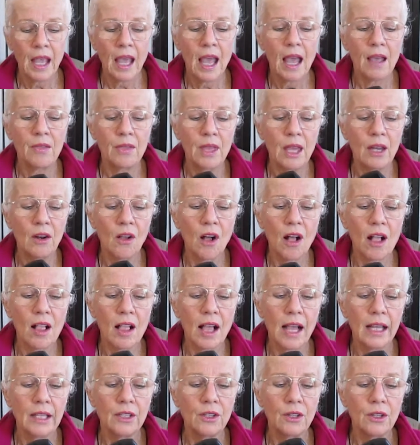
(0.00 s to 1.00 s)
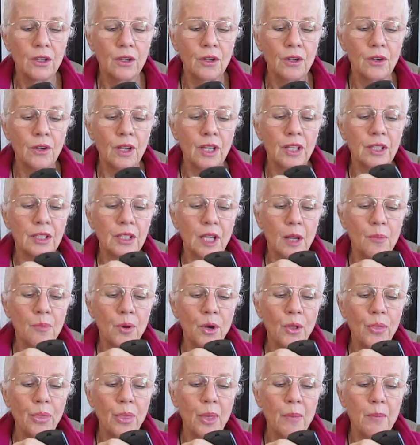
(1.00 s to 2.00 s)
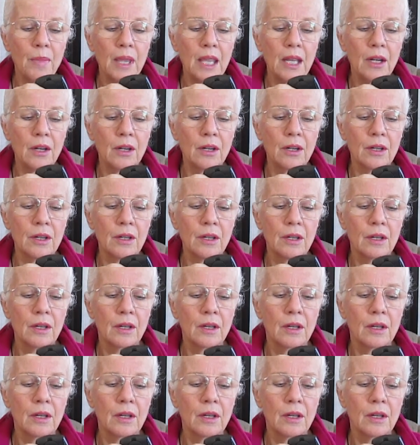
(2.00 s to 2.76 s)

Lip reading: and then all I do is I put the meter